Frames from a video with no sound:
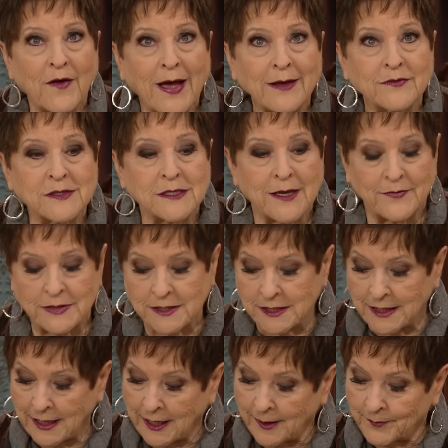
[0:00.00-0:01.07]

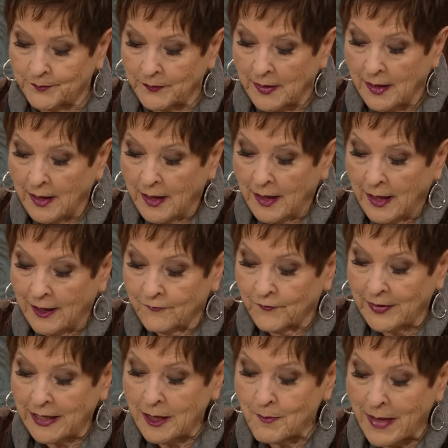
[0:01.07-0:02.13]
5:17, if
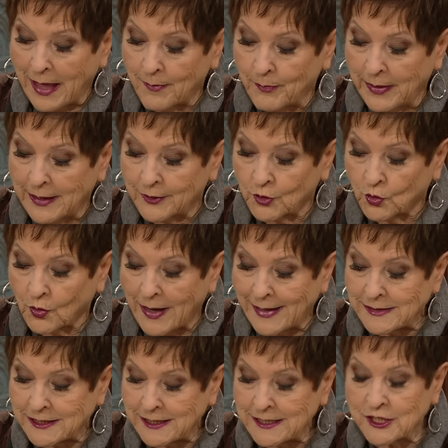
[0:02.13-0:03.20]
any man be in
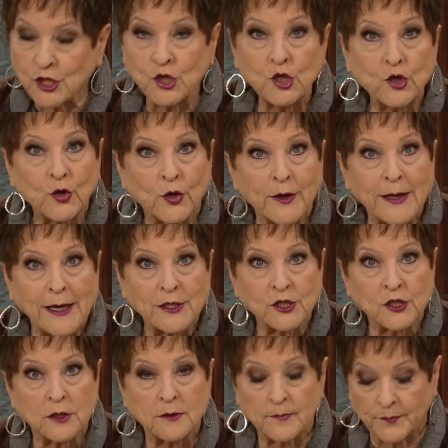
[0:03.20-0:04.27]
Christ, he's a new
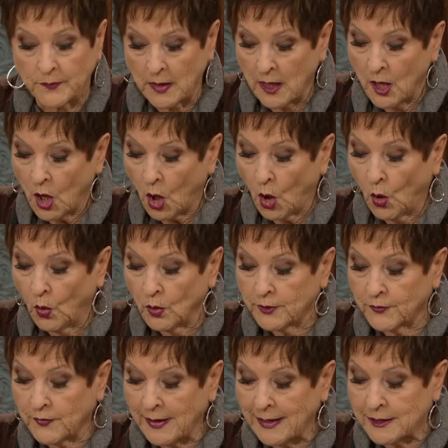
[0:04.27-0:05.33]
creation. Mm -hmm. Old
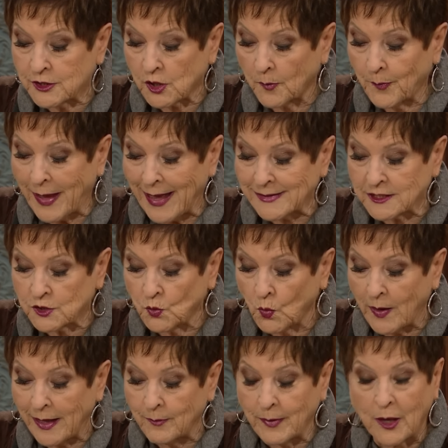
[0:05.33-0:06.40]
things are passed
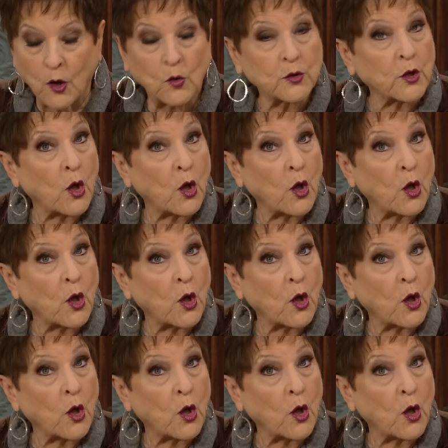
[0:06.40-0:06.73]
away, behold